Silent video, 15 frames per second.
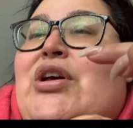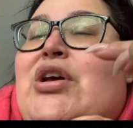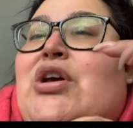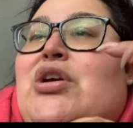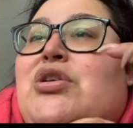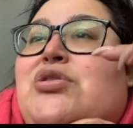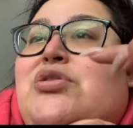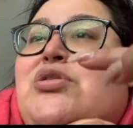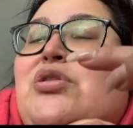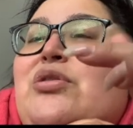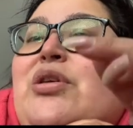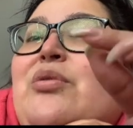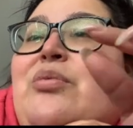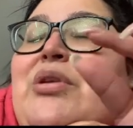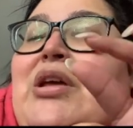so
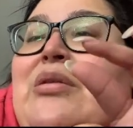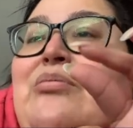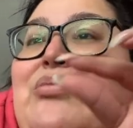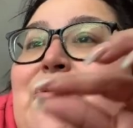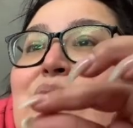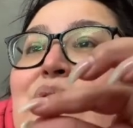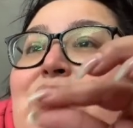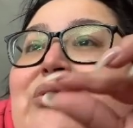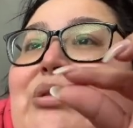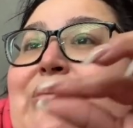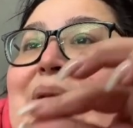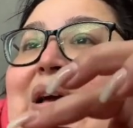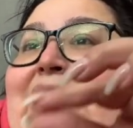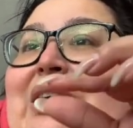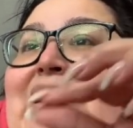that when I move the
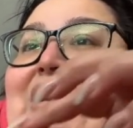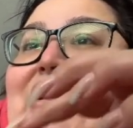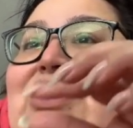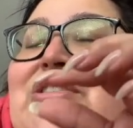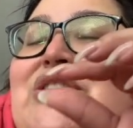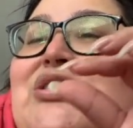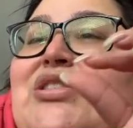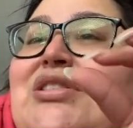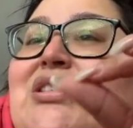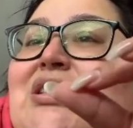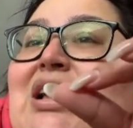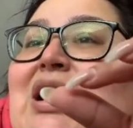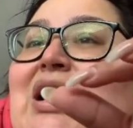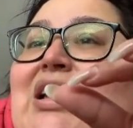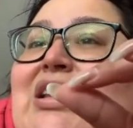black layer to the
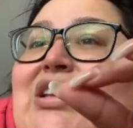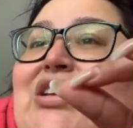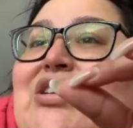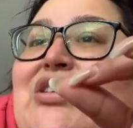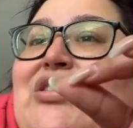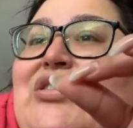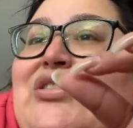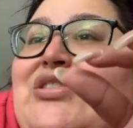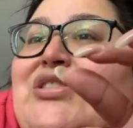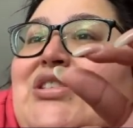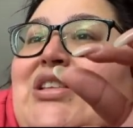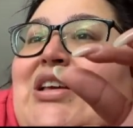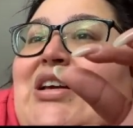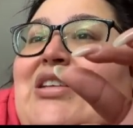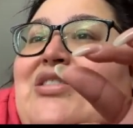side here, you see
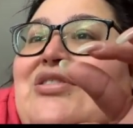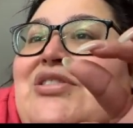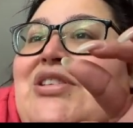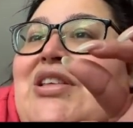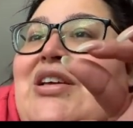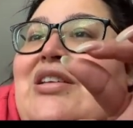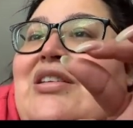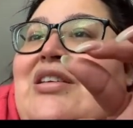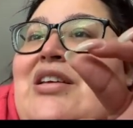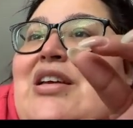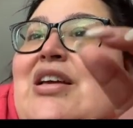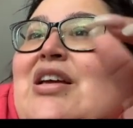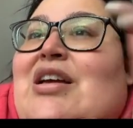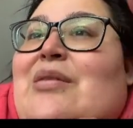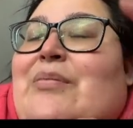that?
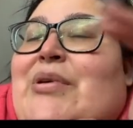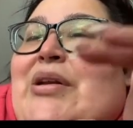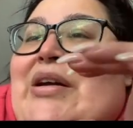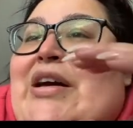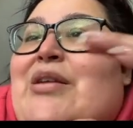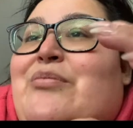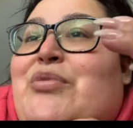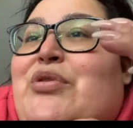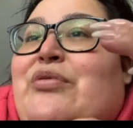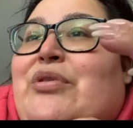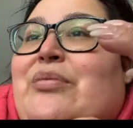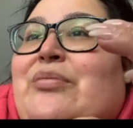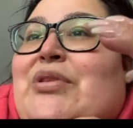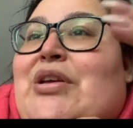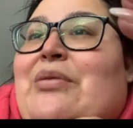But I gotta move
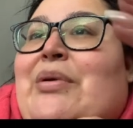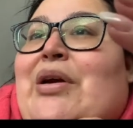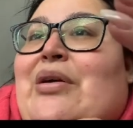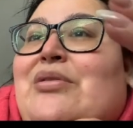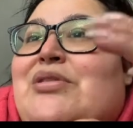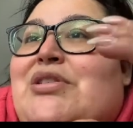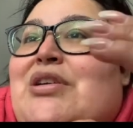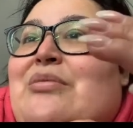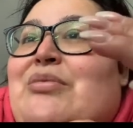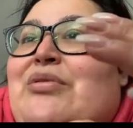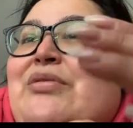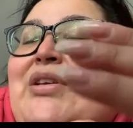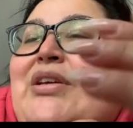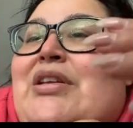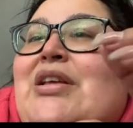them. There we go. See, I
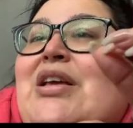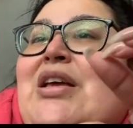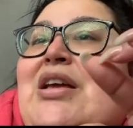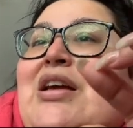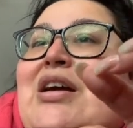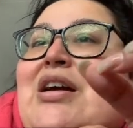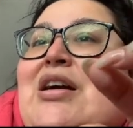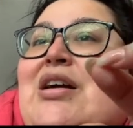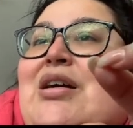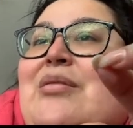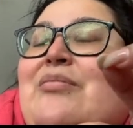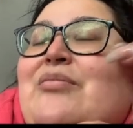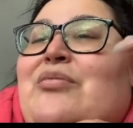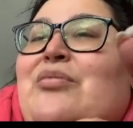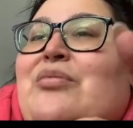moved it.
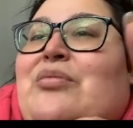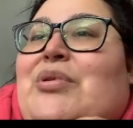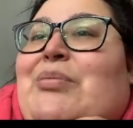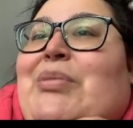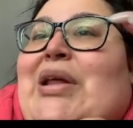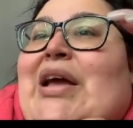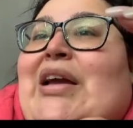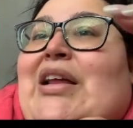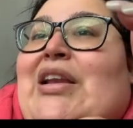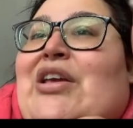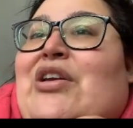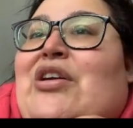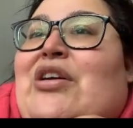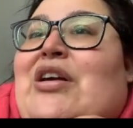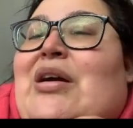The black
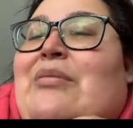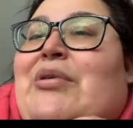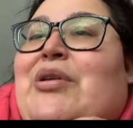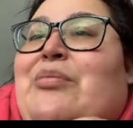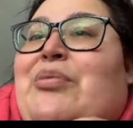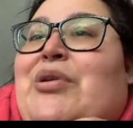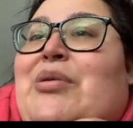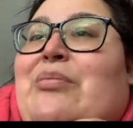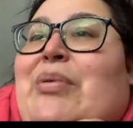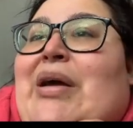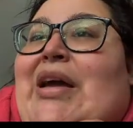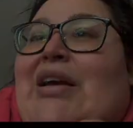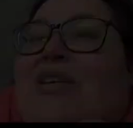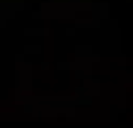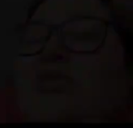layer, I'm gonna put it
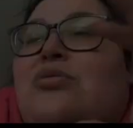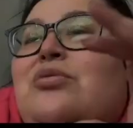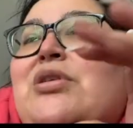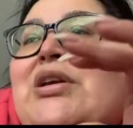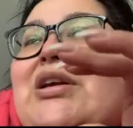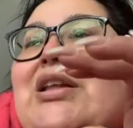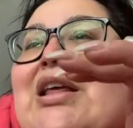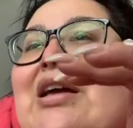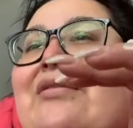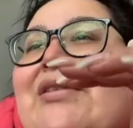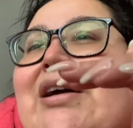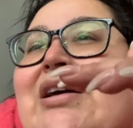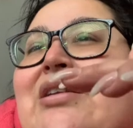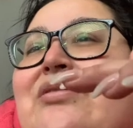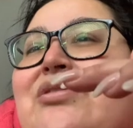back so it can have
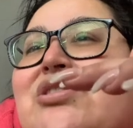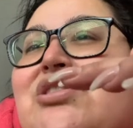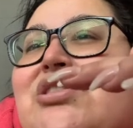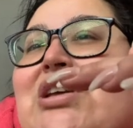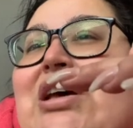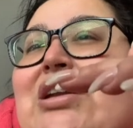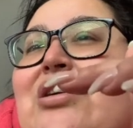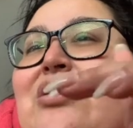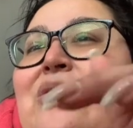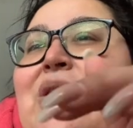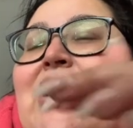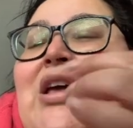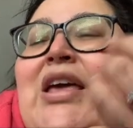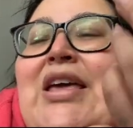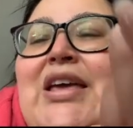kind of a shadow
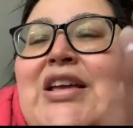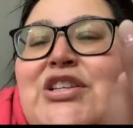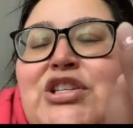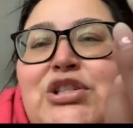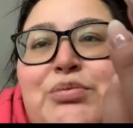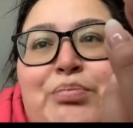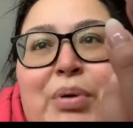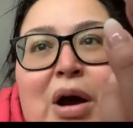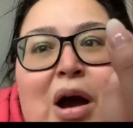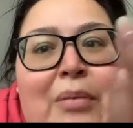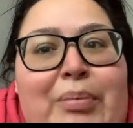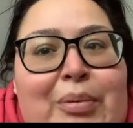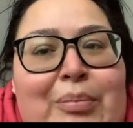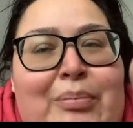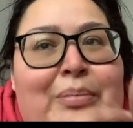and just
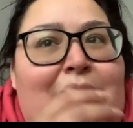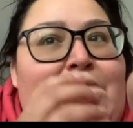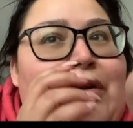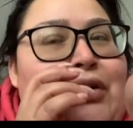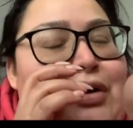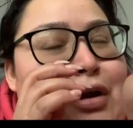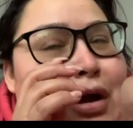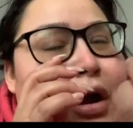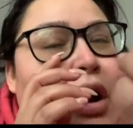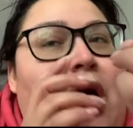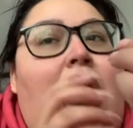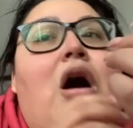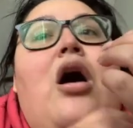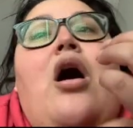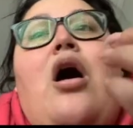pop better
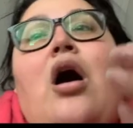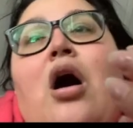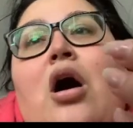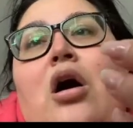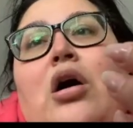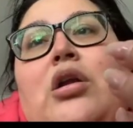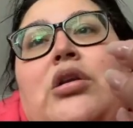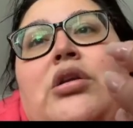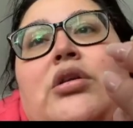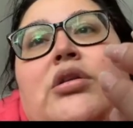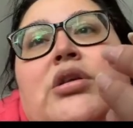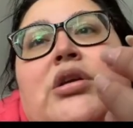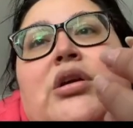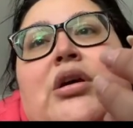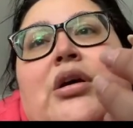on the